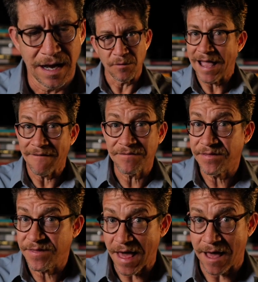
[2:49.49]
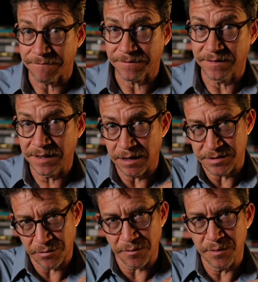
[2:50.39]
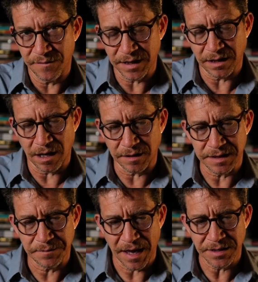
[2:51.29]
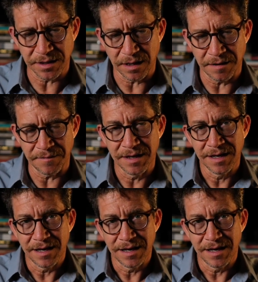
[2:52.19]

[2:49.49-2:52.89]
We have theft, you know, so we're moving along this pendulum.